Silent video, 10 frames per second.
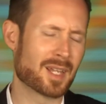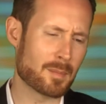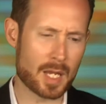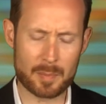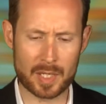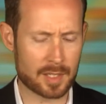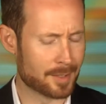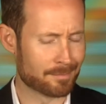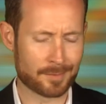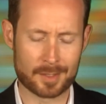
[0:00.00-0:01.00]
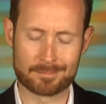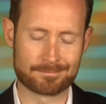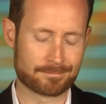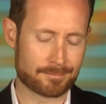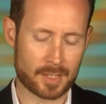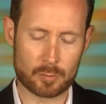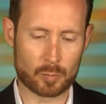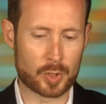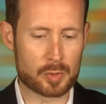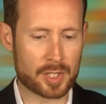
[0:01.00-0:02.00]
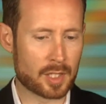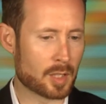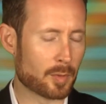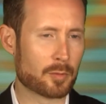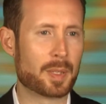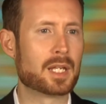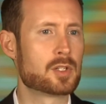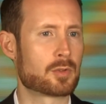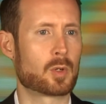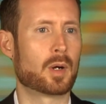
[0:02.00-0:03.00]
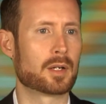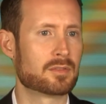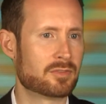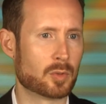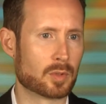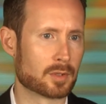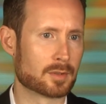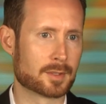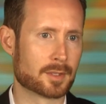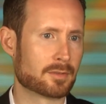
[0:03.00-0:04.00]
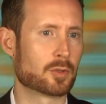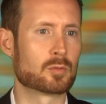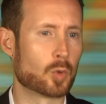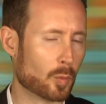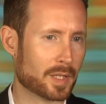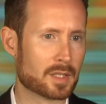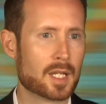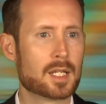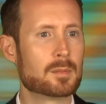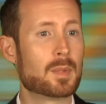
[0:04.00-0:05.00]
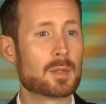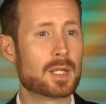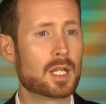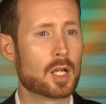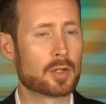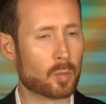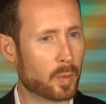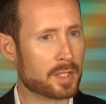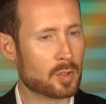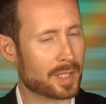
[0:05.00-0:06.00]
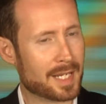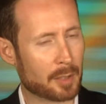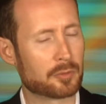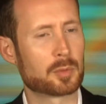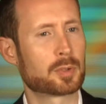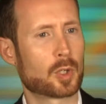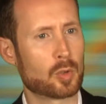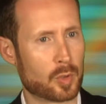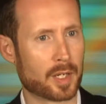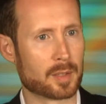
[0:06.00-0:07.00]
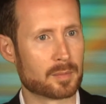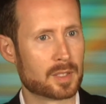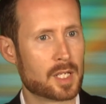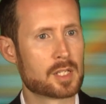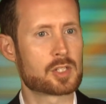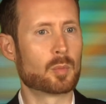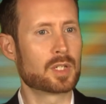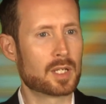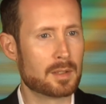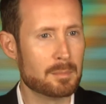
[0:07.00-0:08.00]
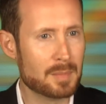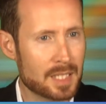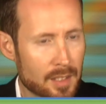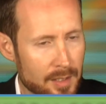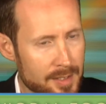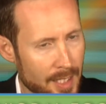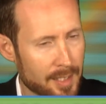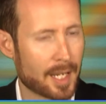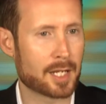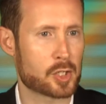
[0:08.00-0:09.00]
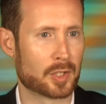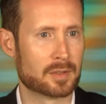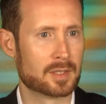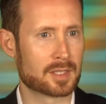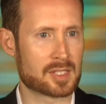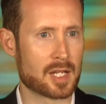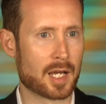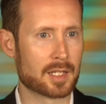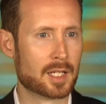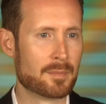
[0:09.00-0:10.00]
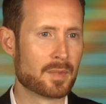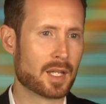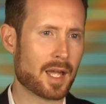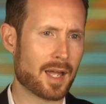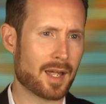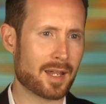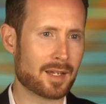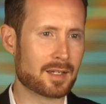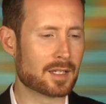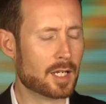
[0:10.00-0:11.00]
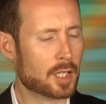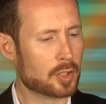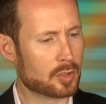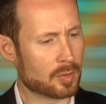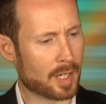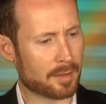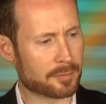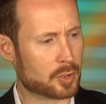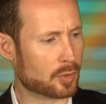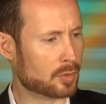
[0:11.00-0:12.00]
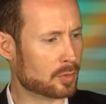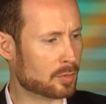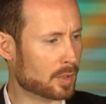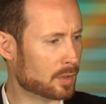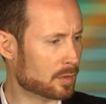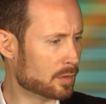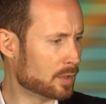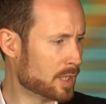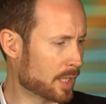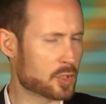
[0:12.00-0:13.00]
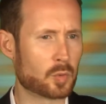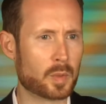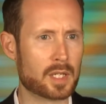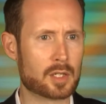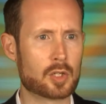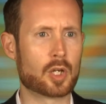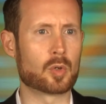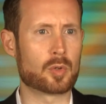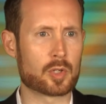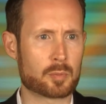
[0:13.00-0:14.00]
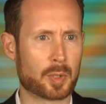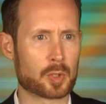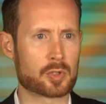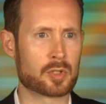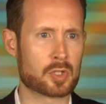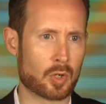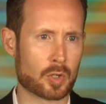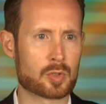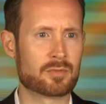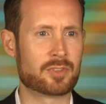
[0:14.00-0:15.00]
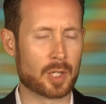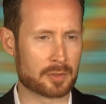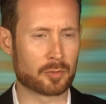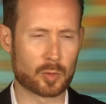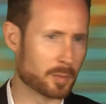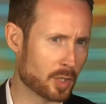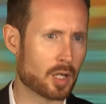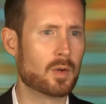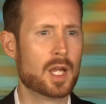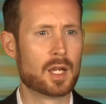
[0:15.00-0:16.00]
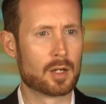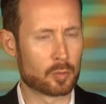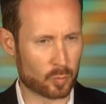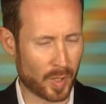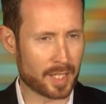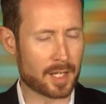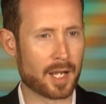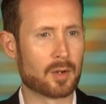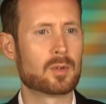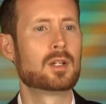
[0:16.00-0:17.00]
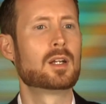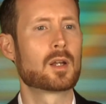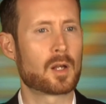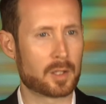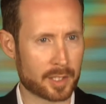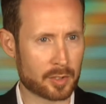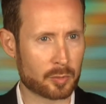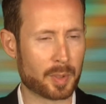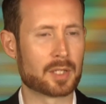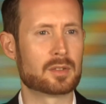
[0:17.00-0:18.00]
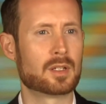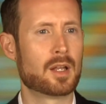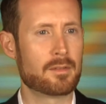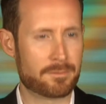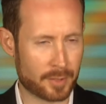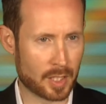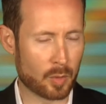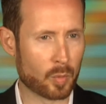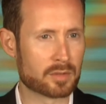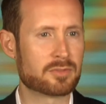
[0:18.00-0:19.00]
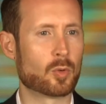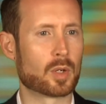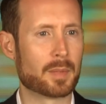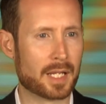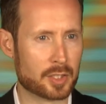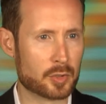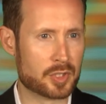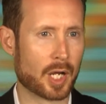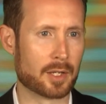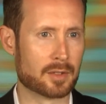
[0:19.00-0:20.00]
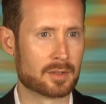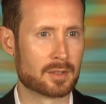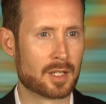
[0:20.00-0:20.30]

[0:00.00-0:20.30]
That may be reducing the number of pages required for, uh, for enrollment. It may be that when you announce a program, someone can immediately take action. It's not, hey, you have to uh, next week go to this person, talk to him, fill out this form. No, no, no. Right now, click this button, fill out one form, and you're done.